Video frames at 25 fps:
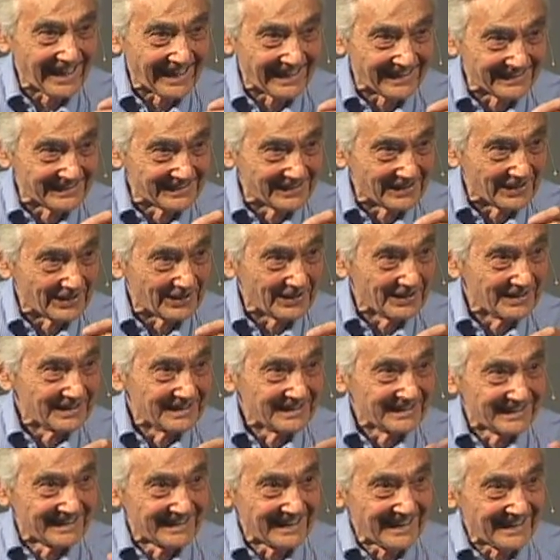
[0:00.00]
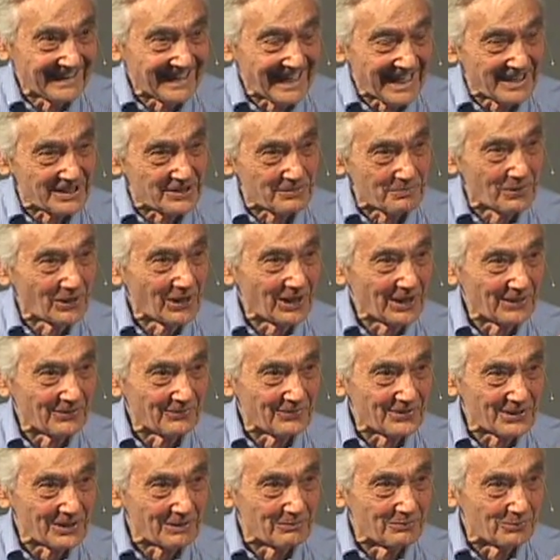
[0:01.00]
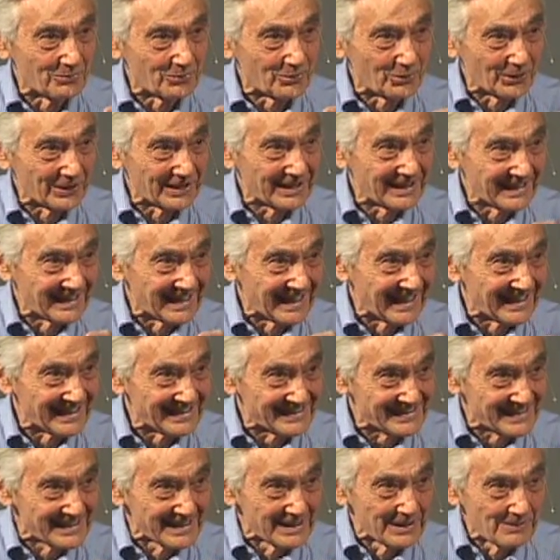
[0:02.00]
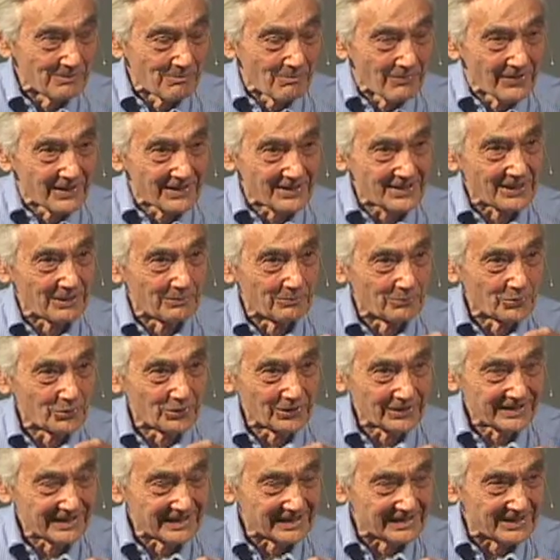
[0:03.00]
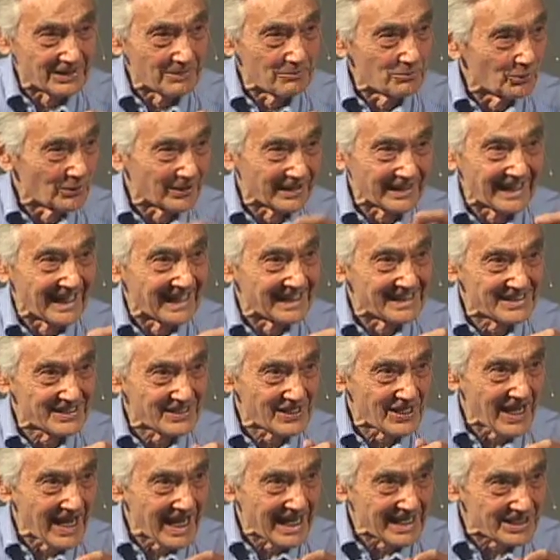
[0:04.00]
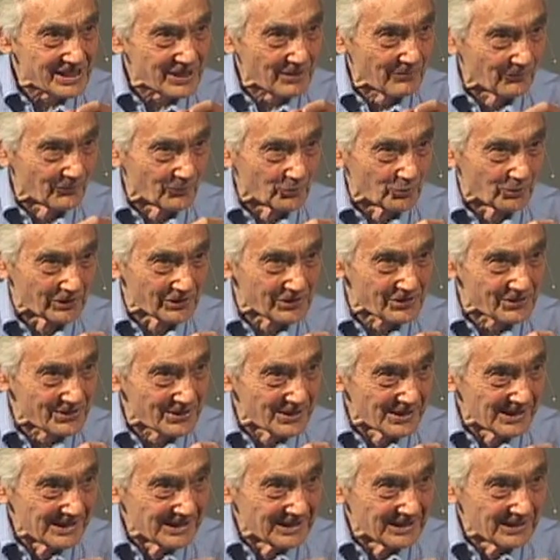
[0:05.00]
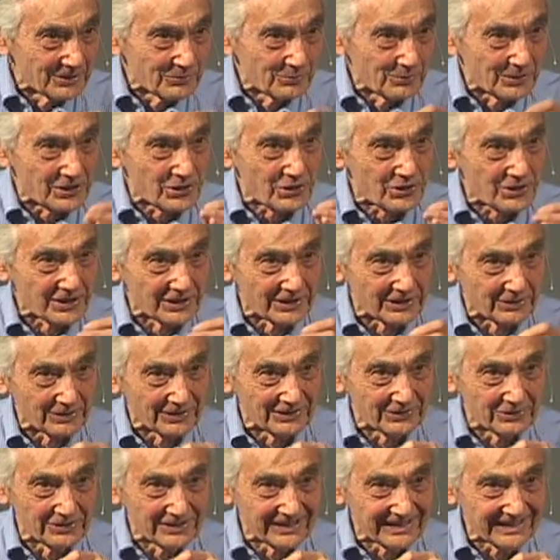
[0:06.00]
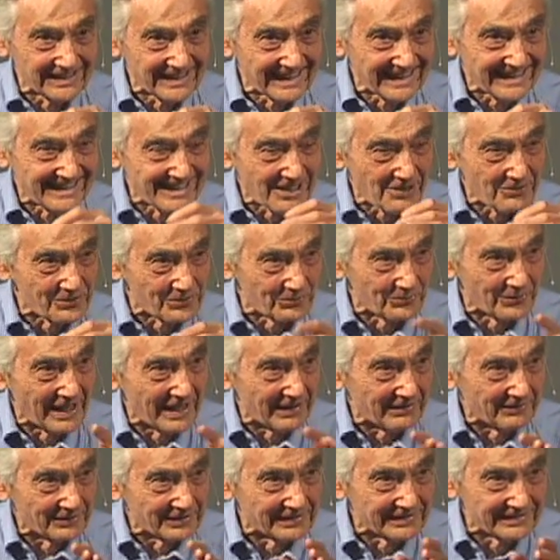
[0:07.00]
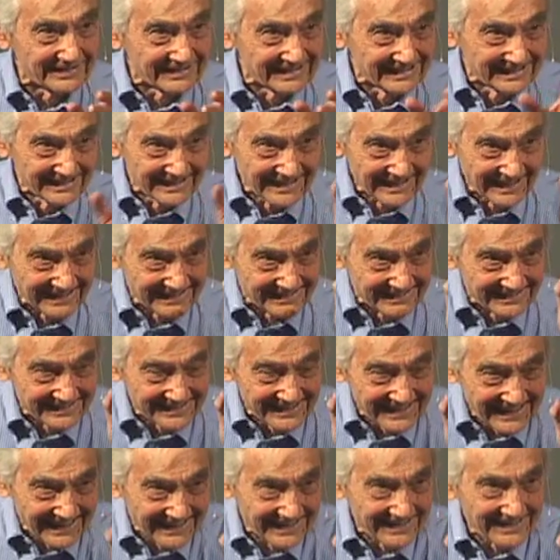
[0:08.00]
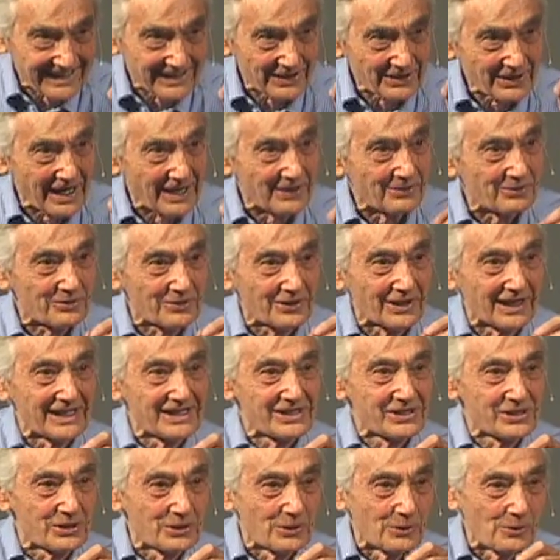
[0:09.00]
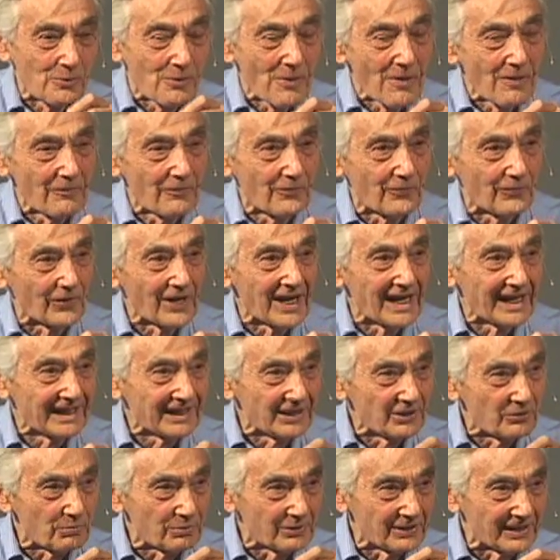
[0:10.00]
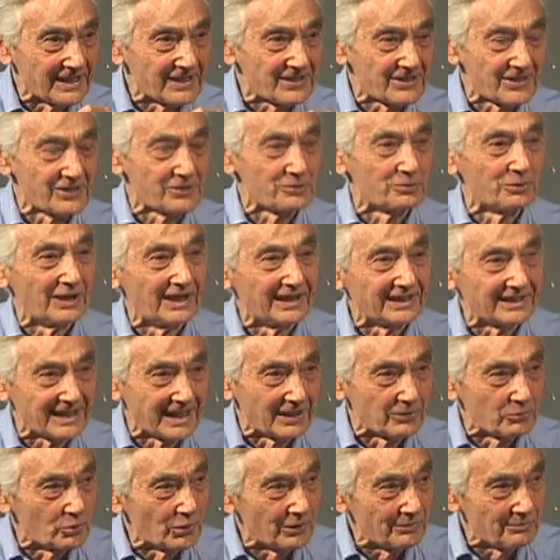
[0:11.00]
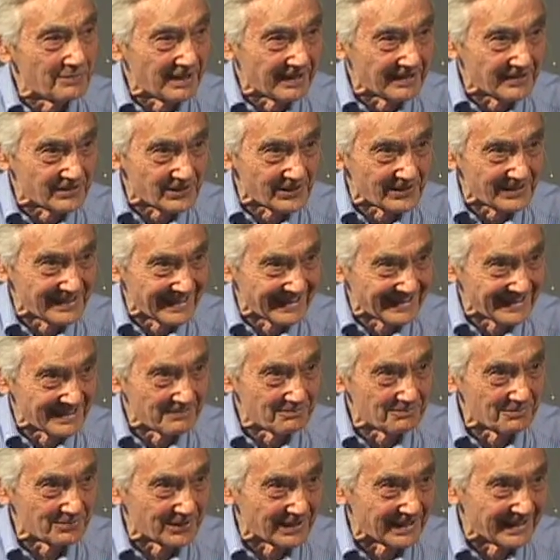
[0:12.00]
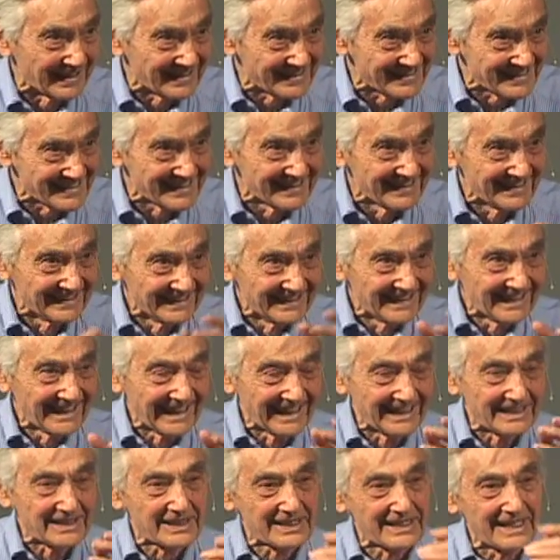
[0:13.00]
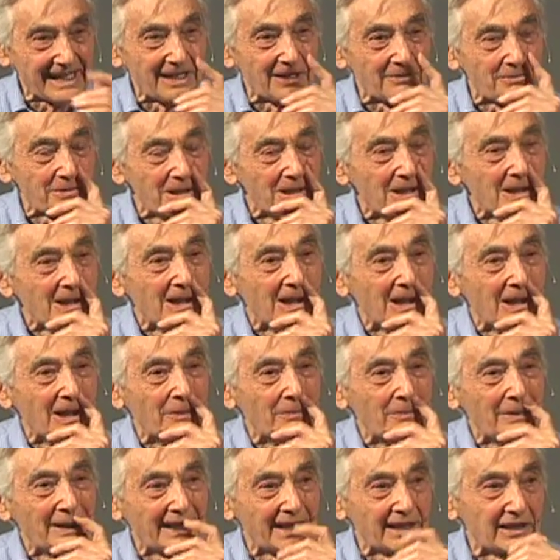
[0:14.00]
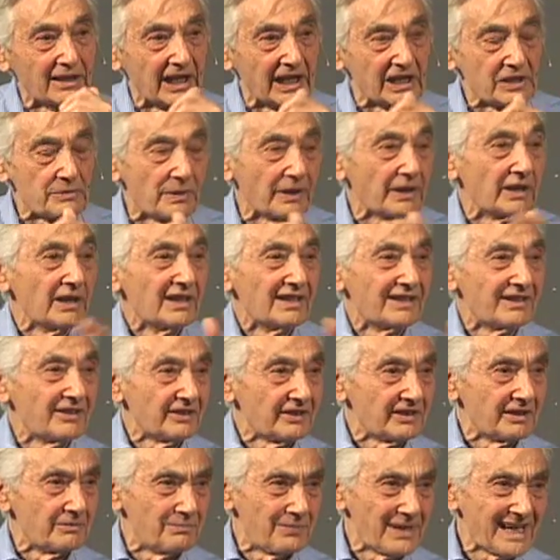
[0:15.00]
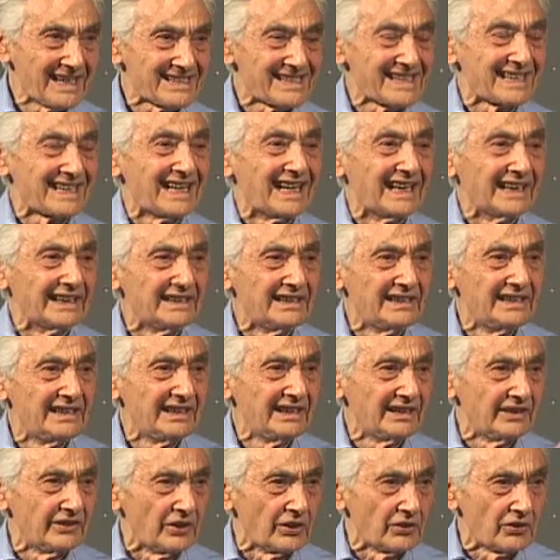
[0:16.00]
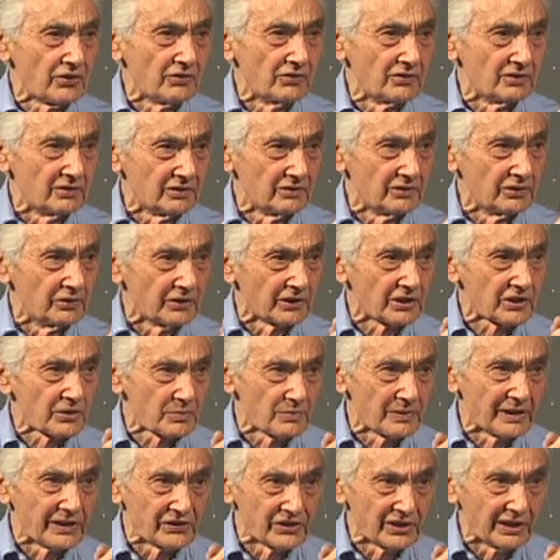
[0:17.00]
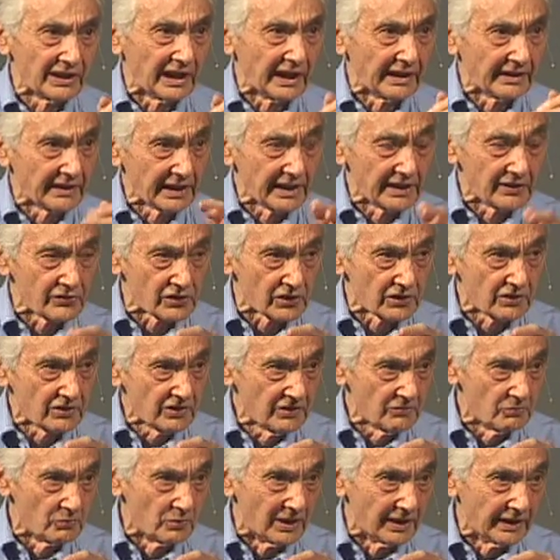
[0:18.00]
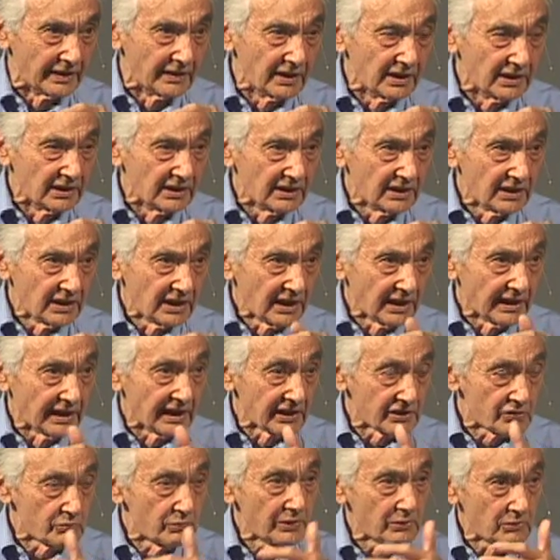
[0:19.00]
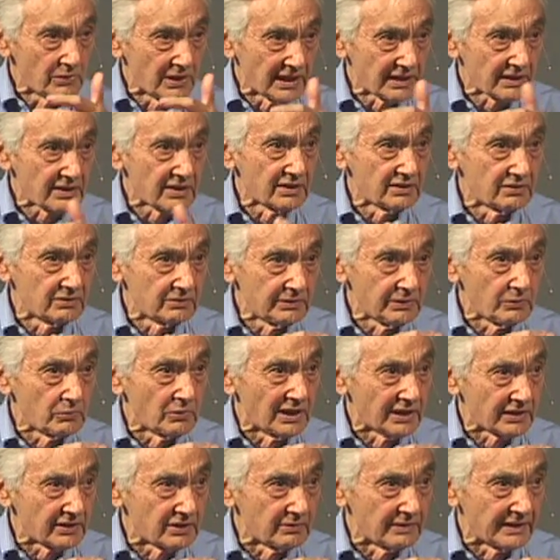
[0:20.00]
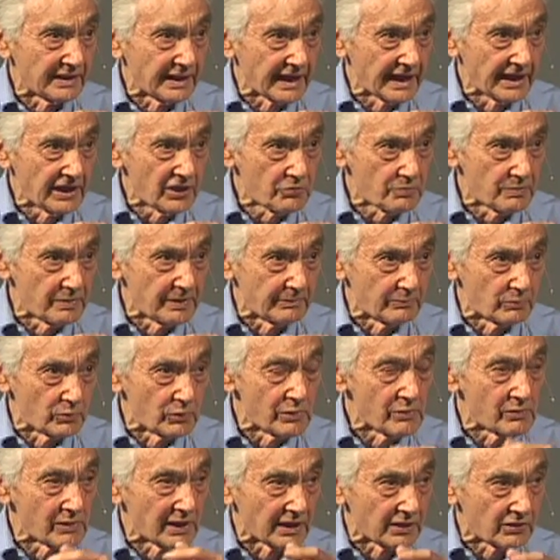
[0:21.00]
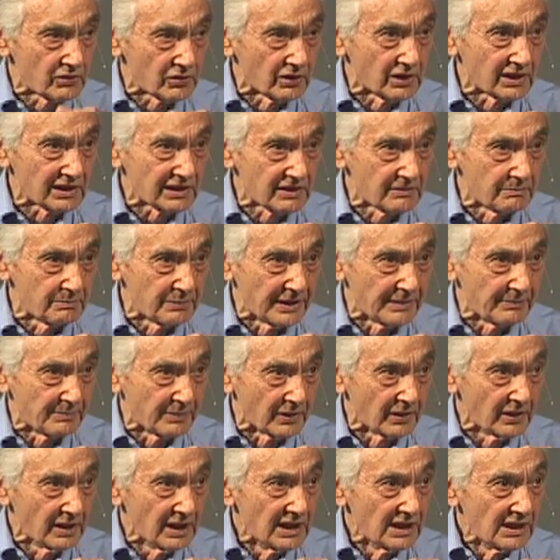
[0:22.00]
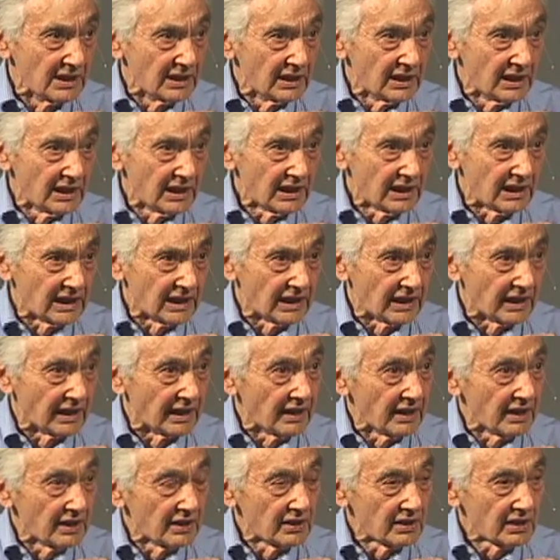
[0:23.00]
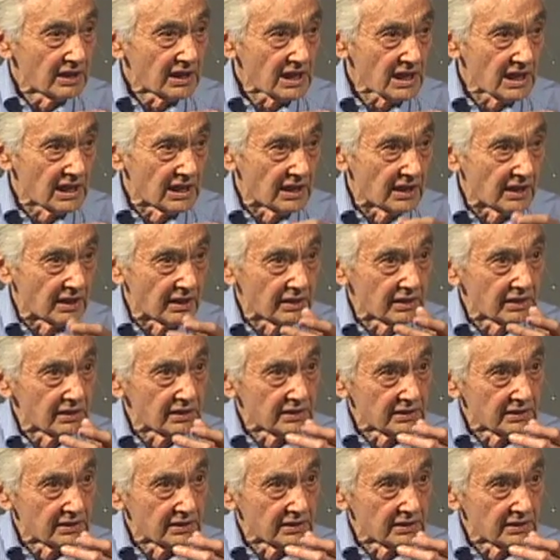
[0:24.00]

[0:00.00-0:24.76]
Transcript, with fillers: and uh, as part of some organized, some, there's some organized task force which uh, goes around and, and, and, and tries to find places where anti-war meetings are taking place and set up uh, picket lines. But the, the basic idea that you're, you're expressing, I think, is a good one. And as we want to, we want to engage people, we want to talk to people, uh, uh,